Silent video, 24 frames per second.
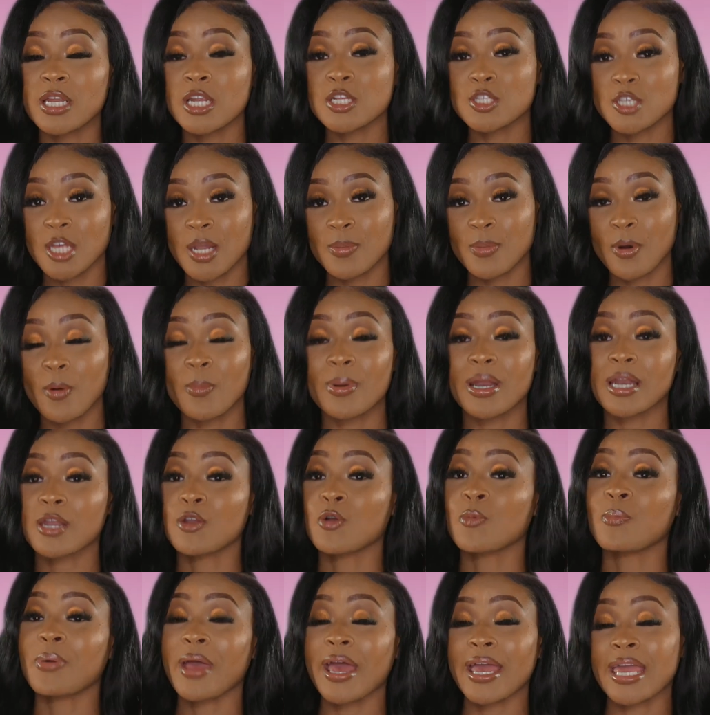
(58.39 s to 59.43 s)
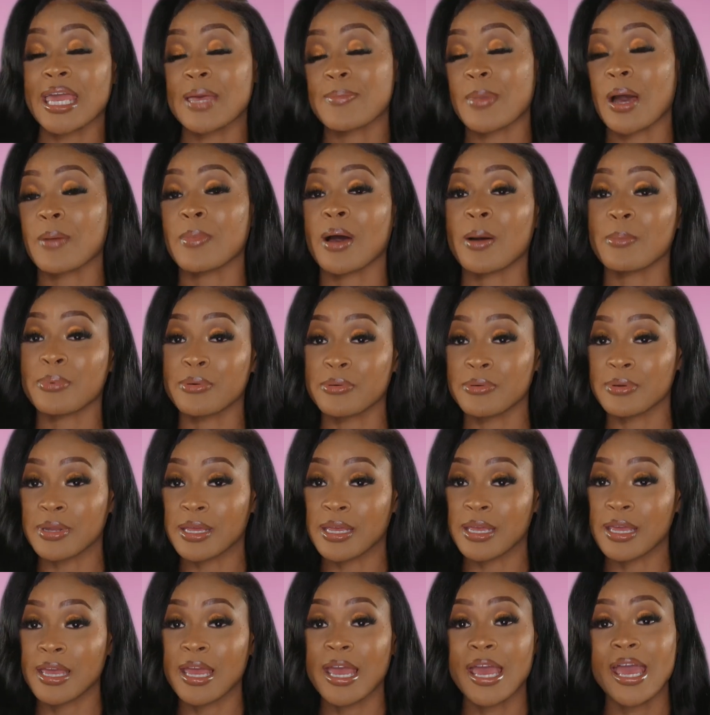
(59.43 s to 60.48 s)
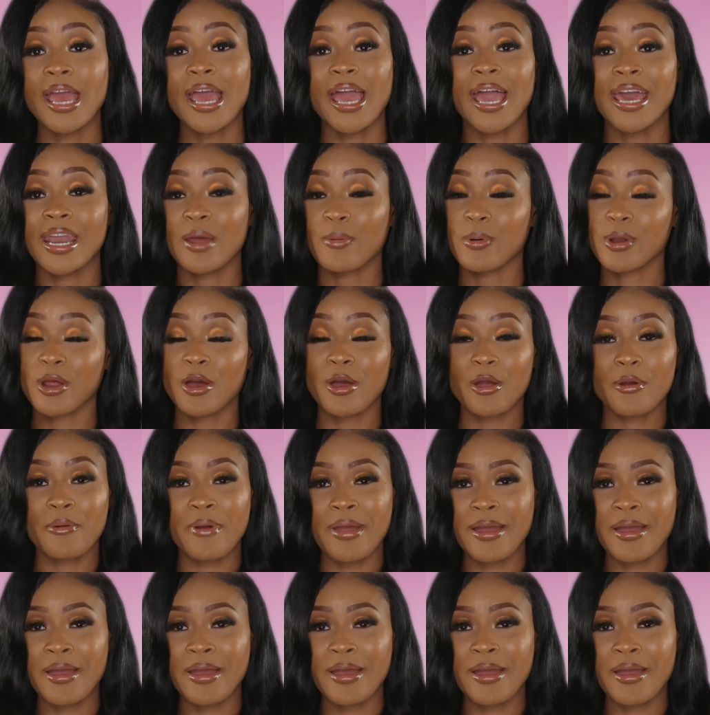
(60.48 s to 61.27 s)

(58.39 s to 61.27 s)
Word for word: in a toilet bowl, but a little pet came out my booty and it went on her